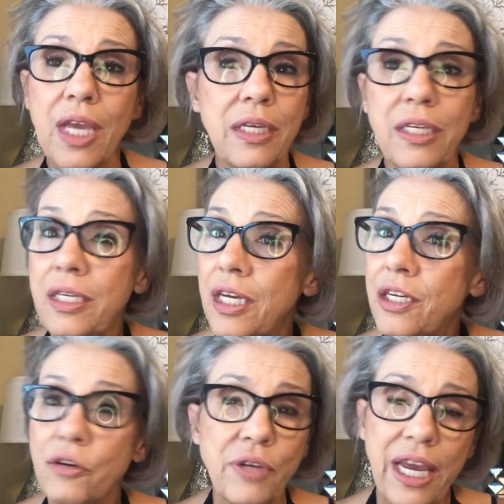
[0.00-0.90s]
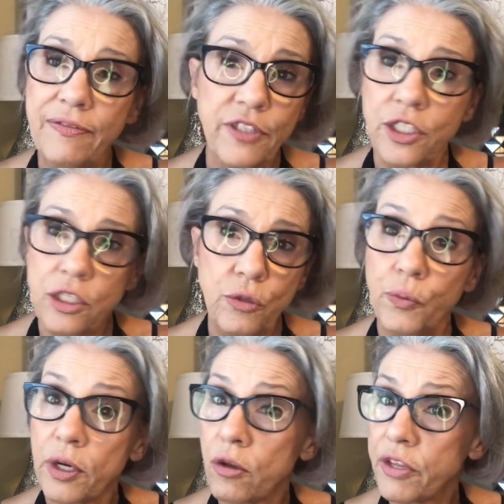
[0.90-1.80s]
you don't have to do
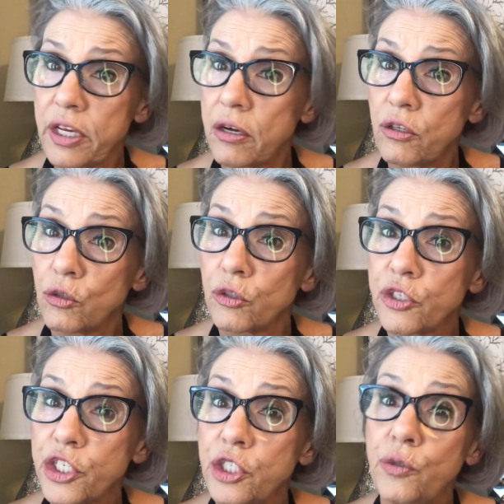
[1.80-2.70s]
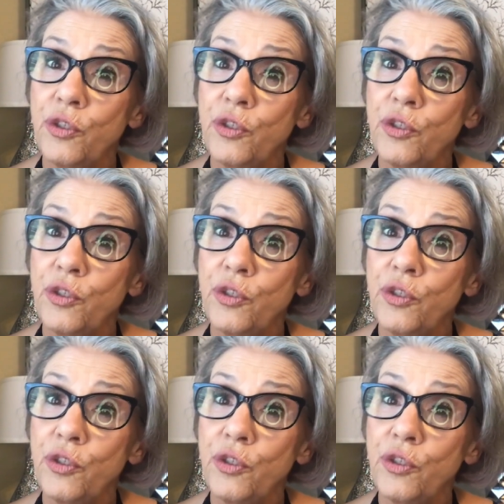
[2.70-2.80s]
what all the young girls do.